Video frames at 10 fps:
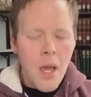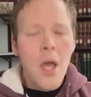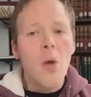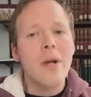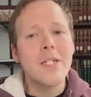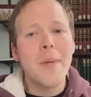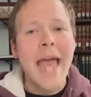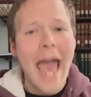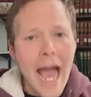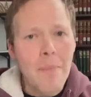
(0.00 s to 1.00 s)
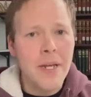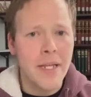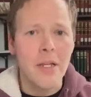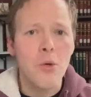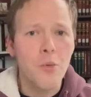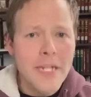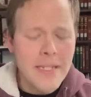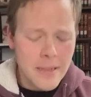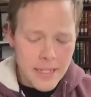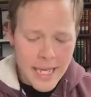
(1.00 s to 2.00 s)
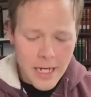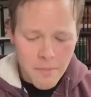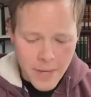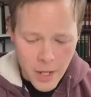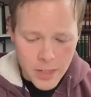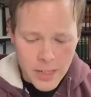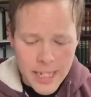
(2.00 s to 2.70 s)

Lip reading: What has been happening recently in America